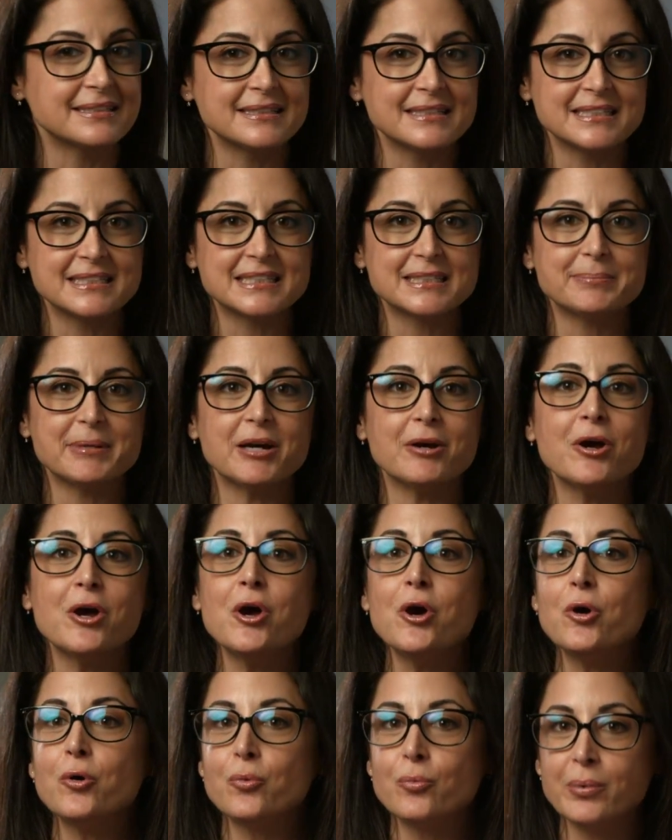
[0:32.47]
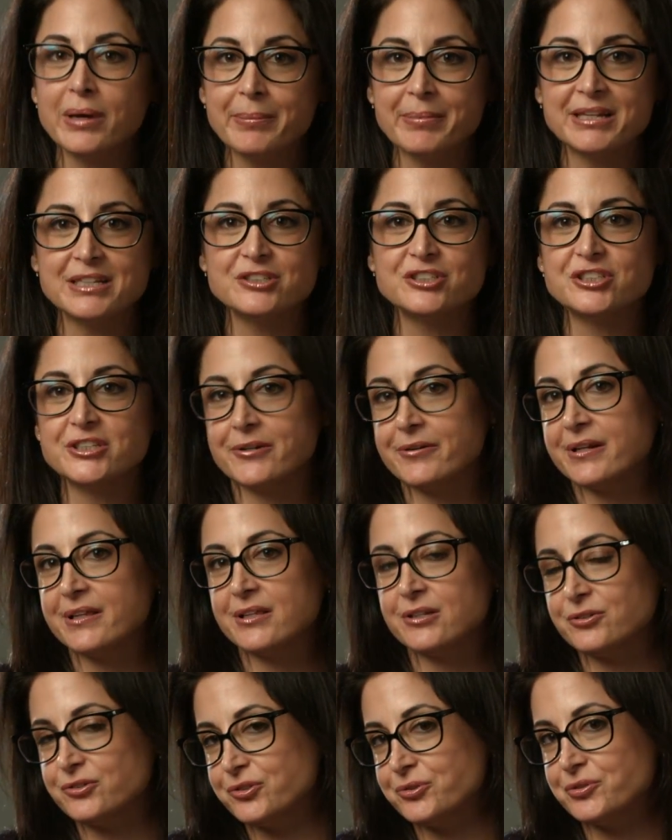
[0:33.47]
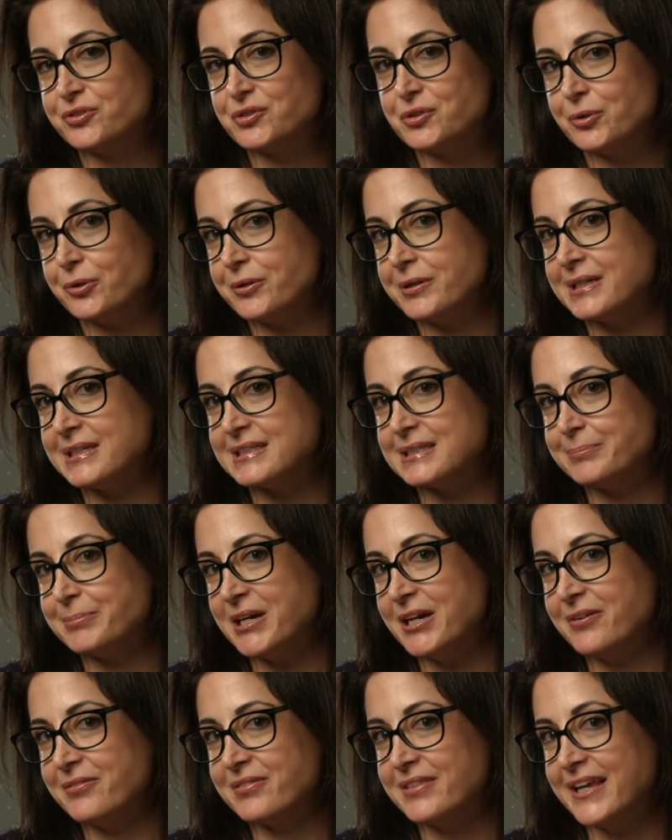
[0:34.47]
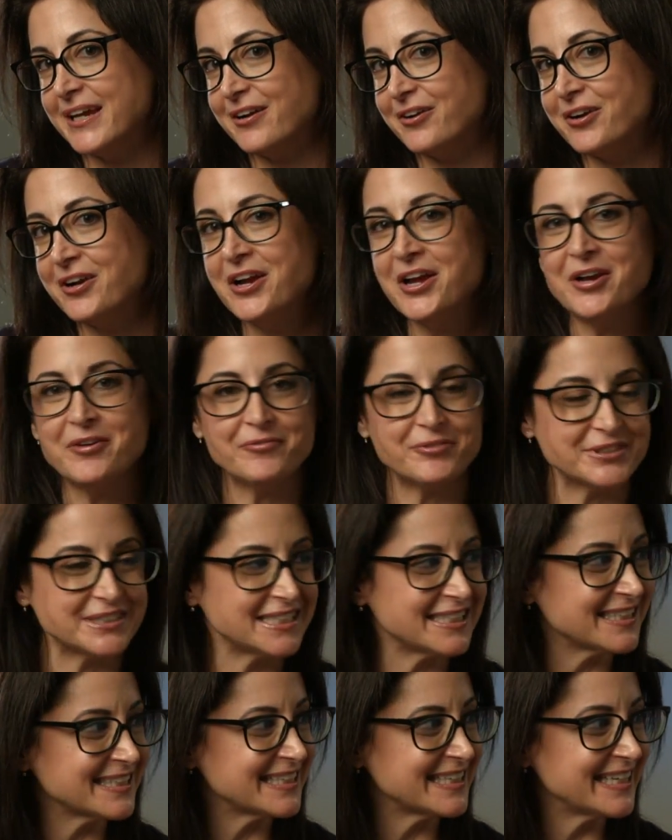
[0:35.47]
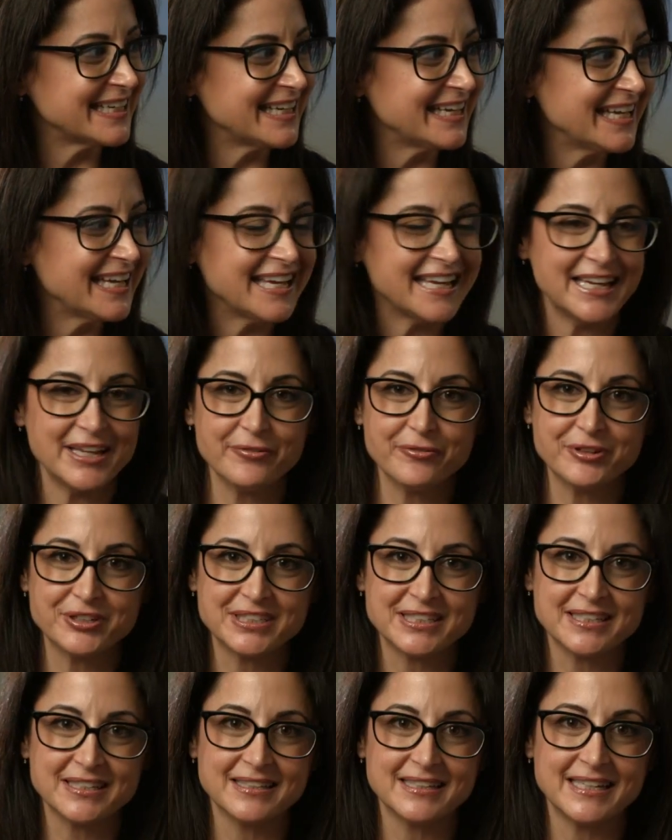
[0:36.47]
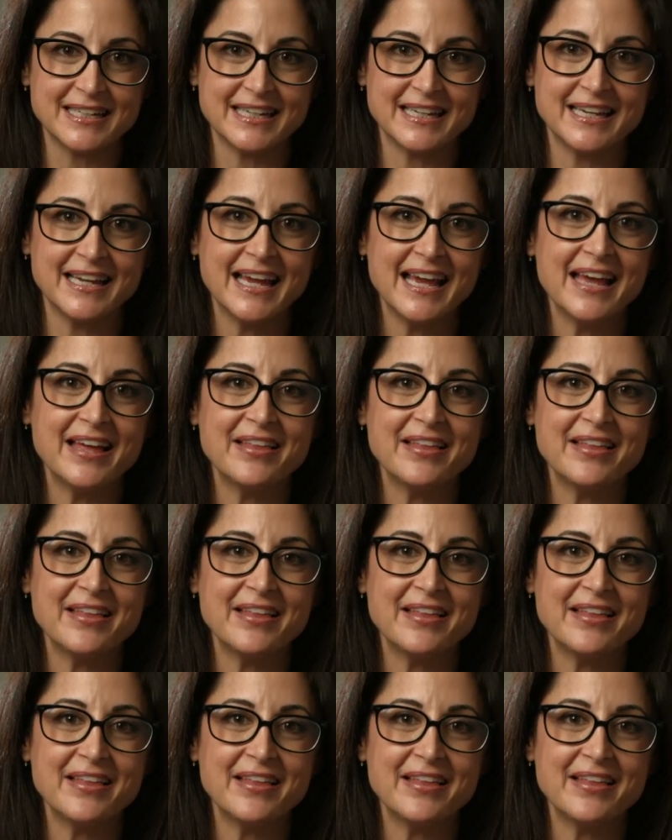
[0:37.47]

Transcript: and it's about women sharing their true stories about their fertility, infertility,